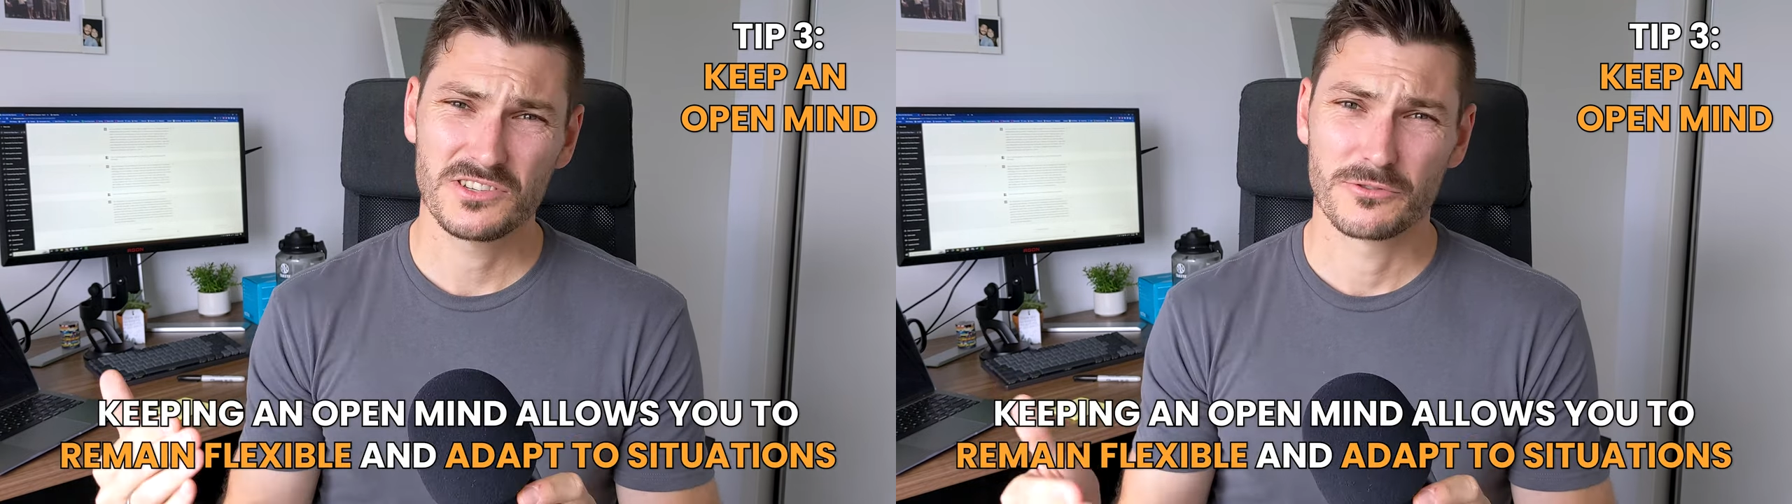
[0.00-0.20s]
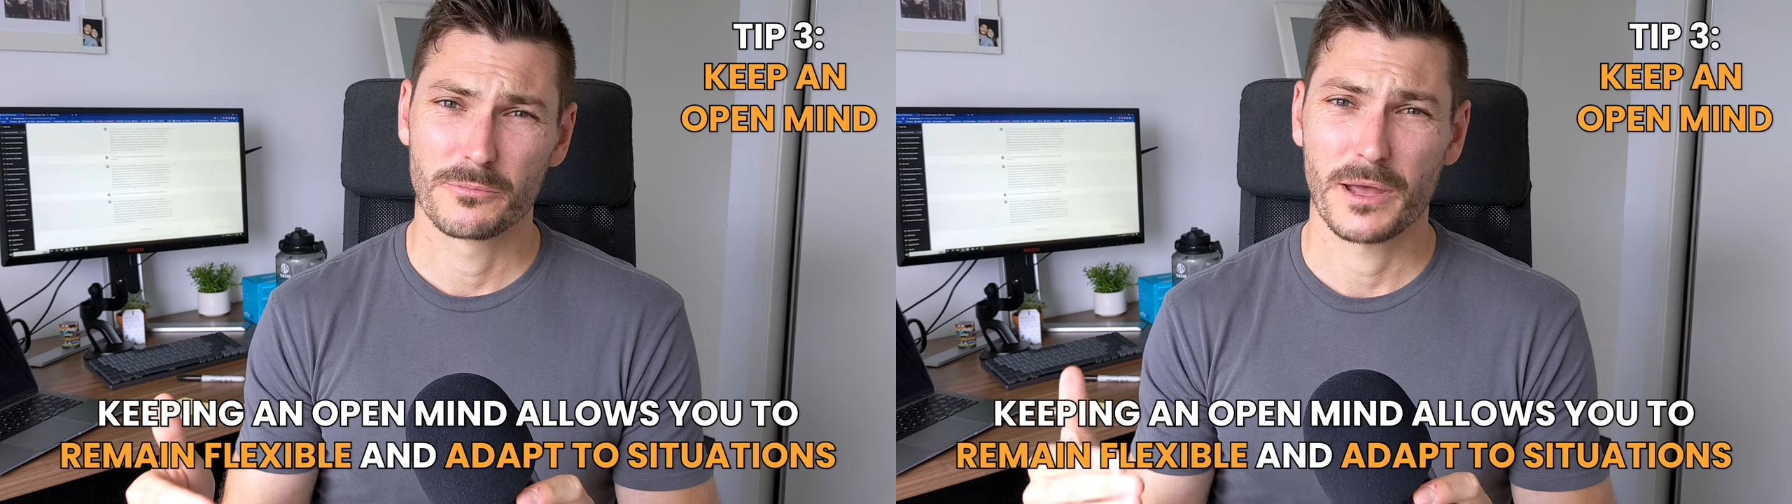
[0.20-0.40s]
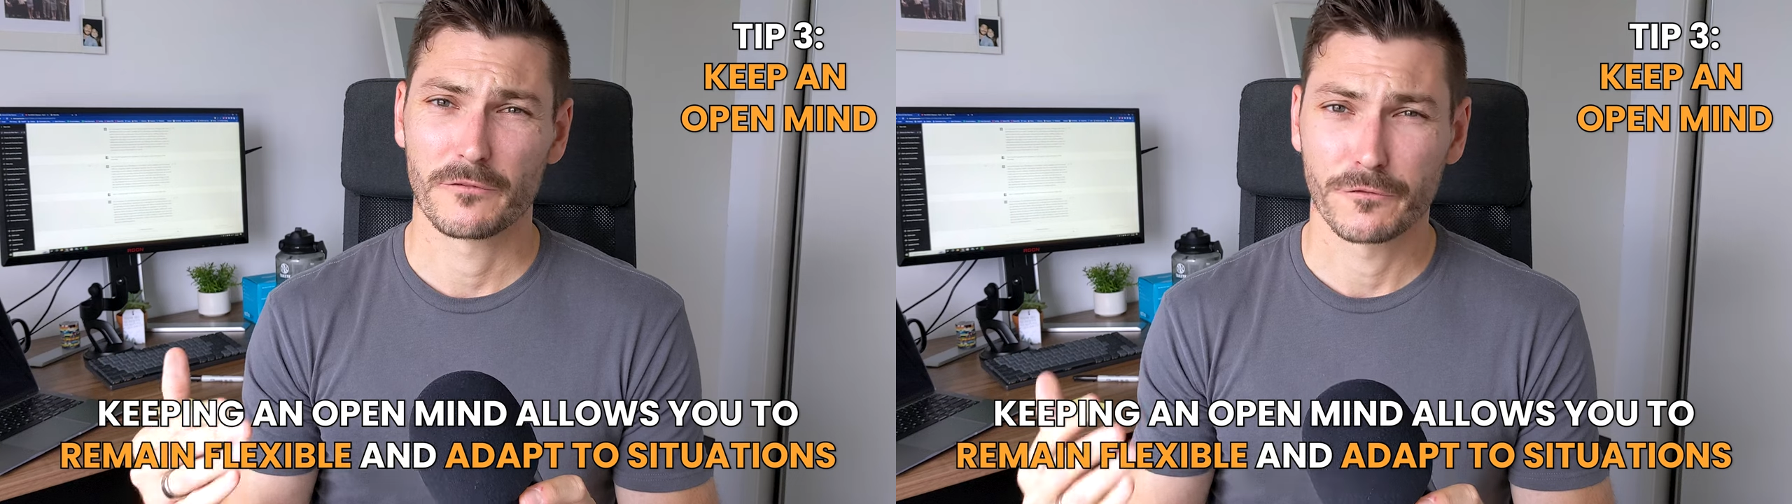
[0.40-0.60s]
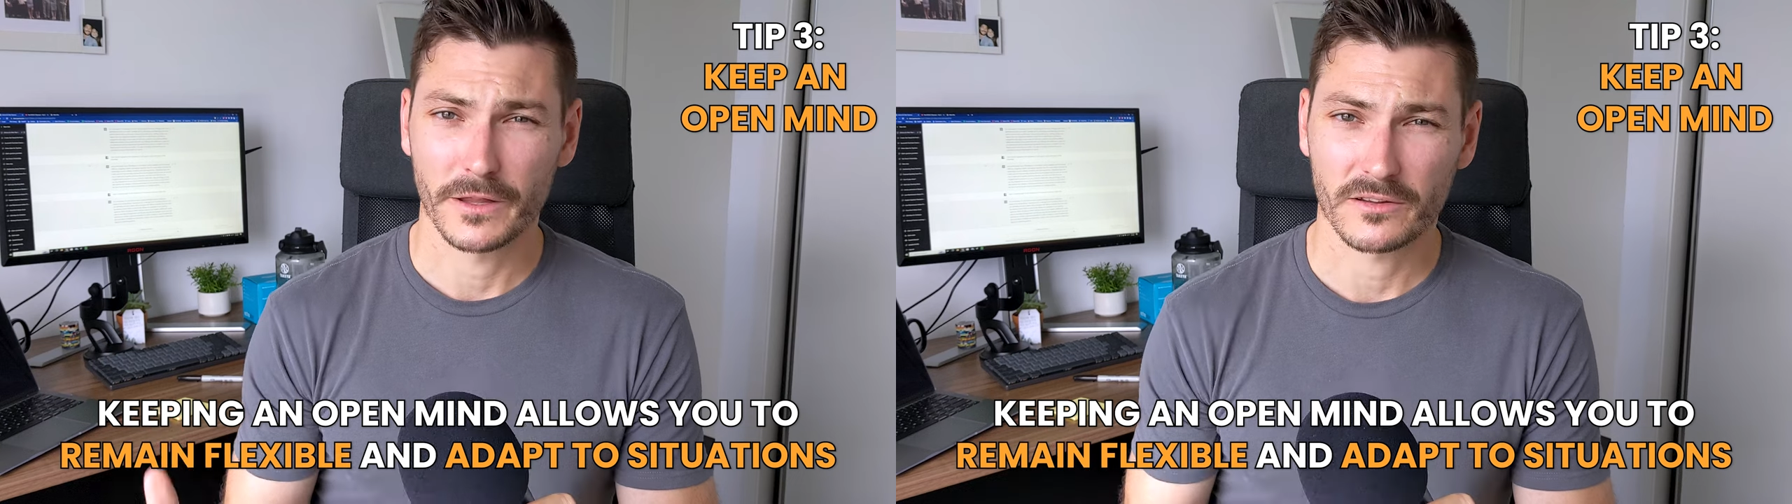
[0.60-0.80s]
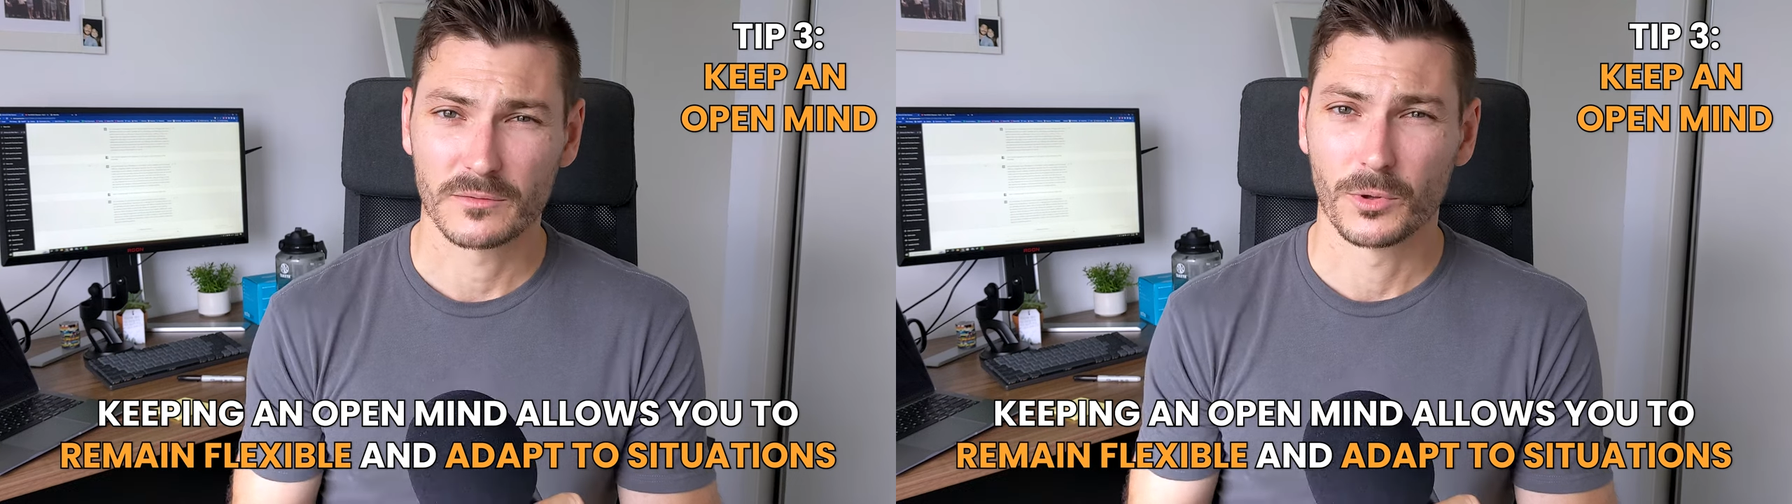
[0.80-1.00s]
you to remain
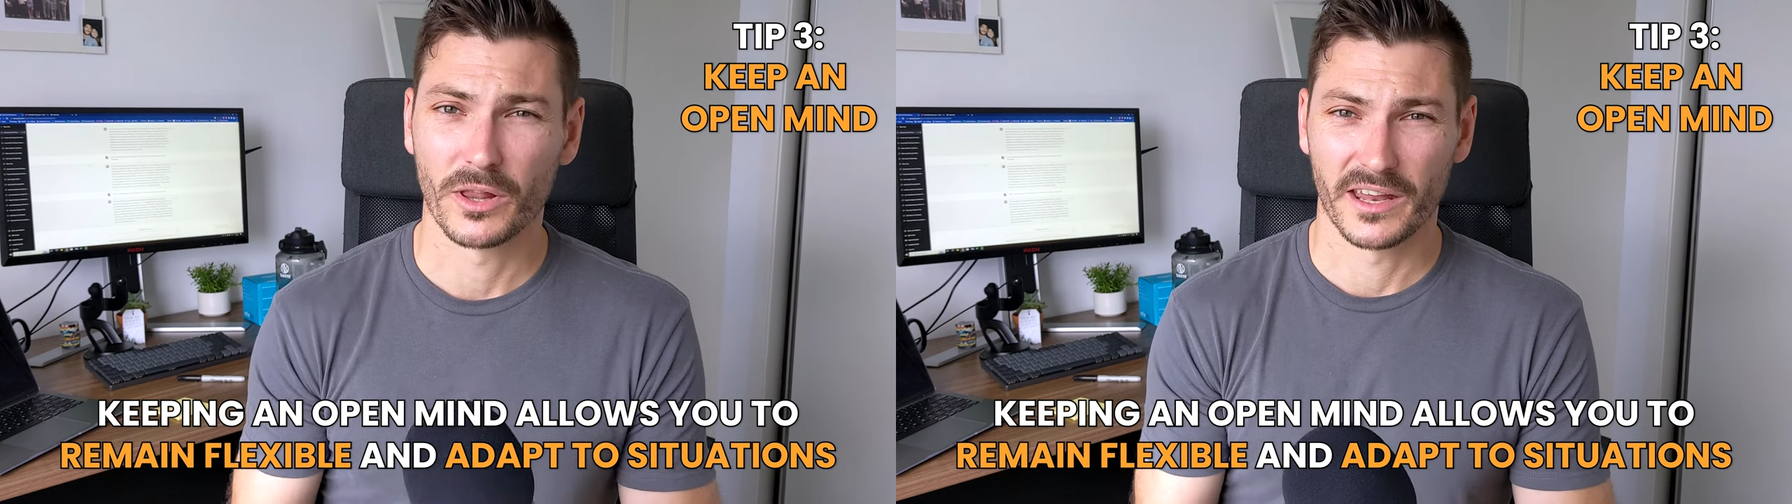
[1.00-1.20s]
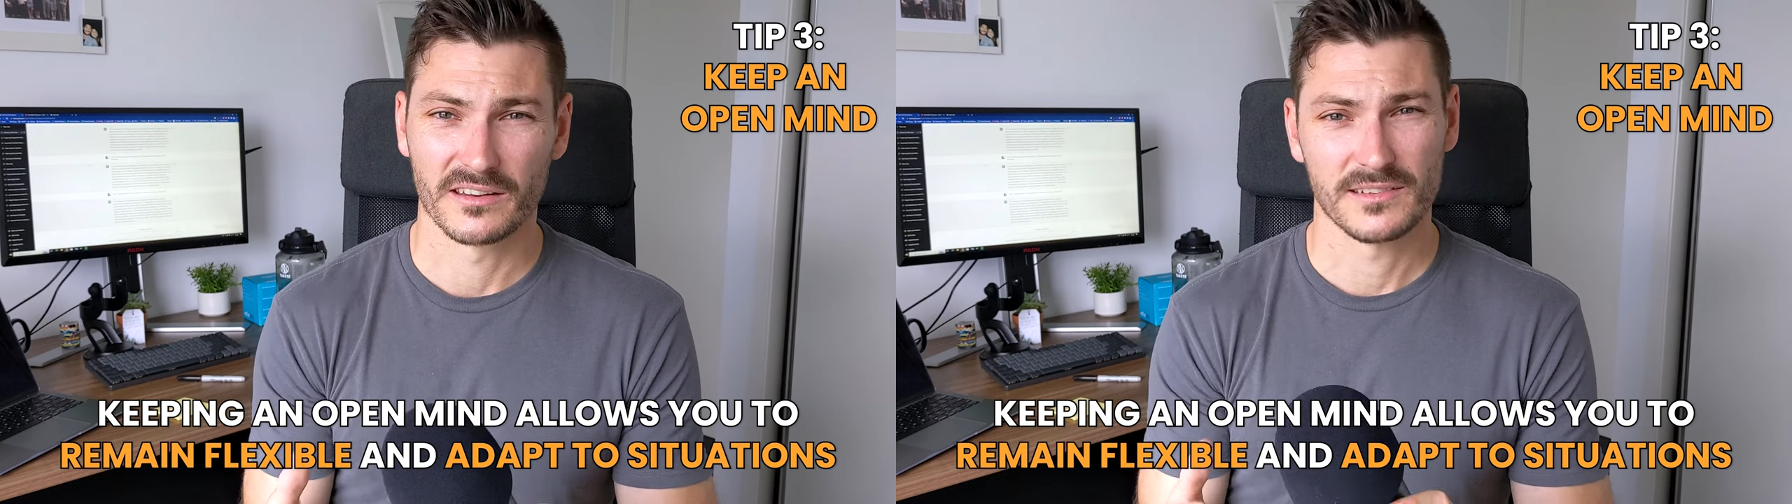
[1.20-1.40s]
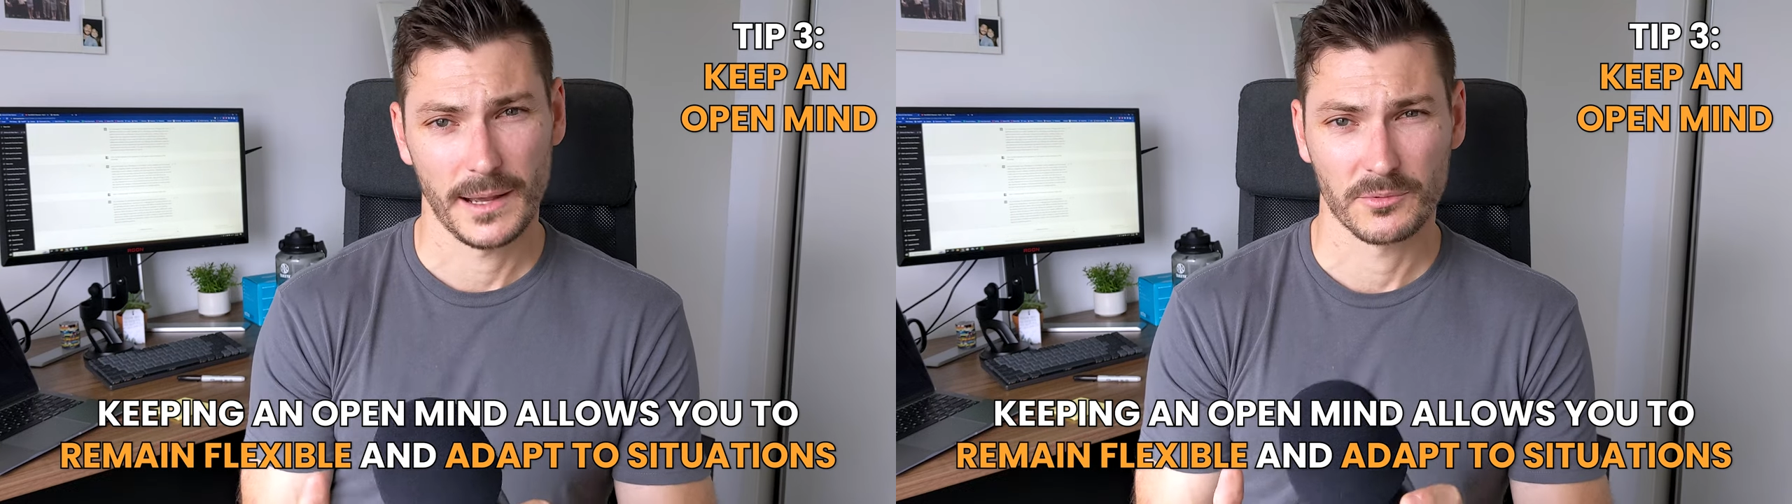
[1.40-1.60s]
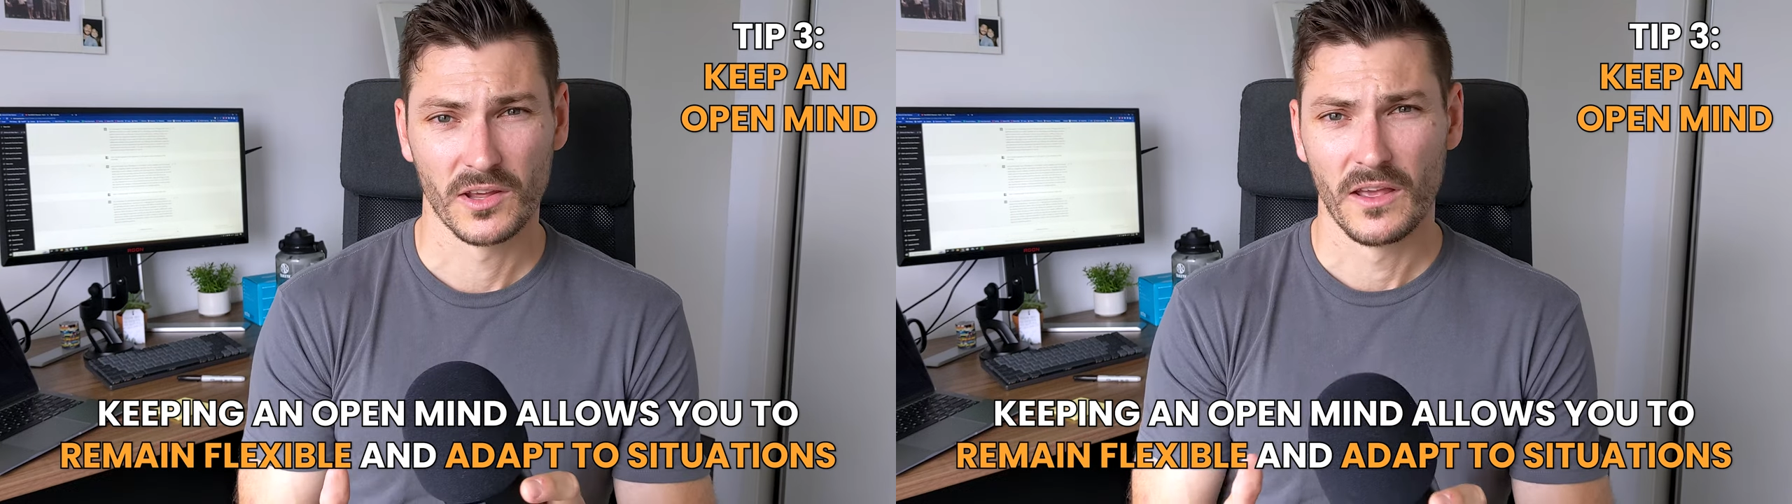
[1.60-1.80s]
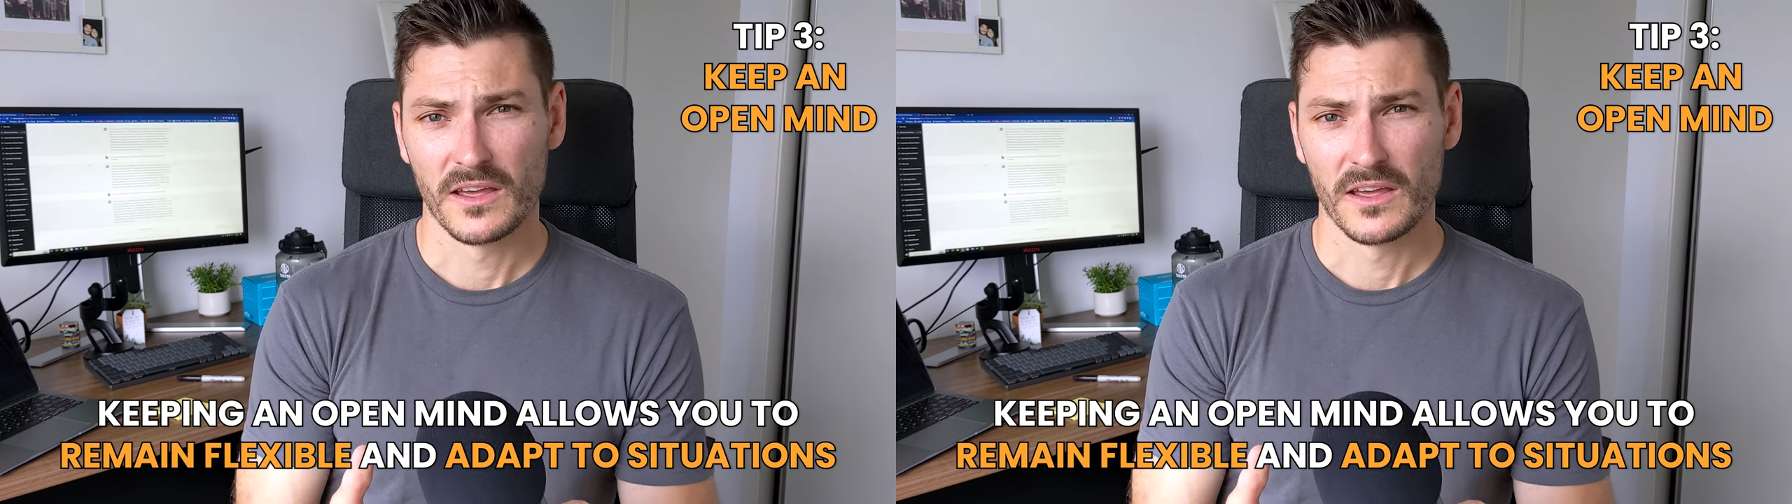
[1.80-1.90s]
flexible and adapt